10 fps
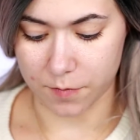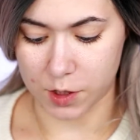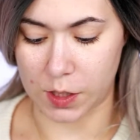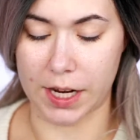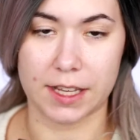
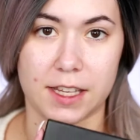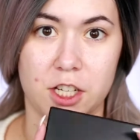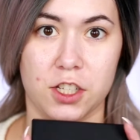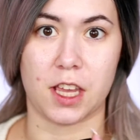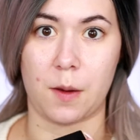So I guess they
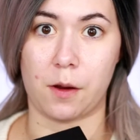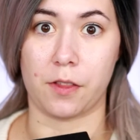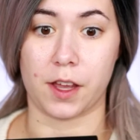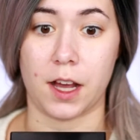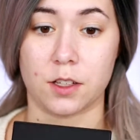just came out
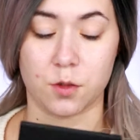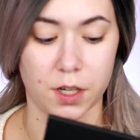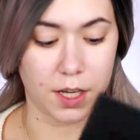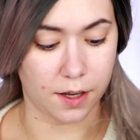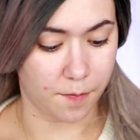with a contour
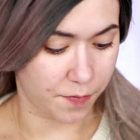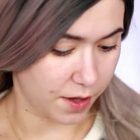kit.